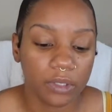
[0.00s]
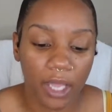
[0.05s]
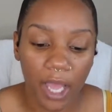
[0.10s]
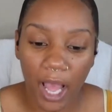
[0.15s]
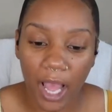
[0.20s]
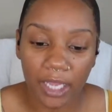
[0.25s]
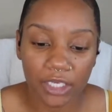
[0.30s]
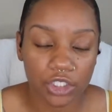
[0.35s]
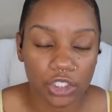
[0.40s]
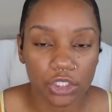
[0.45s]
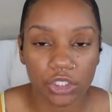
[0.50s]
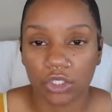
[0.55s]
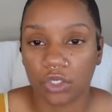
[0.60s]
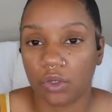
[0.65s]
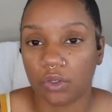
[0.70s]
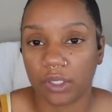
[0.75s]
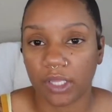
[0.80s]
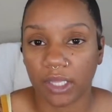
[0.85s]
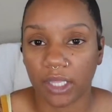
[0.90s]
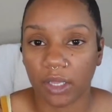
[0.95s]
I just
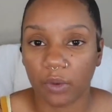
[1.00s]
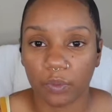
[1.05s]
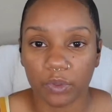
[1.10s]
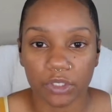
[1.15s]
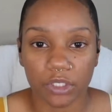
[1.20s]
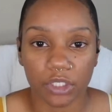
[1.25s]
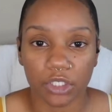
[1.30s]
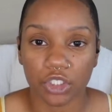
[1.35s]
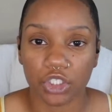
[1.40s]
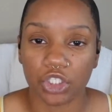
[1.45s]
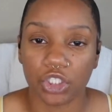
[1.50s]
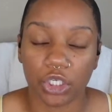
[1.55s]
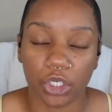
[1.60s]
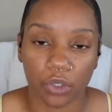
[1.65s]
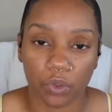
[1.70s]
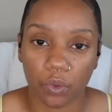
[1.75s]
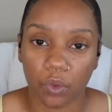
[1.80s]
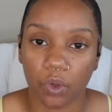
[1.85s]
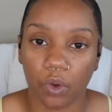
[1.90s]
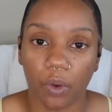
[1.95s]
know that it was the
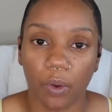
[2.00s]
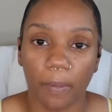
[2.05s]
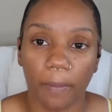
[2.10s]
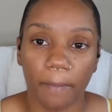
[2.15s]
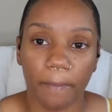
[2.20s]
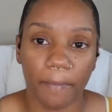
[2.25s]
general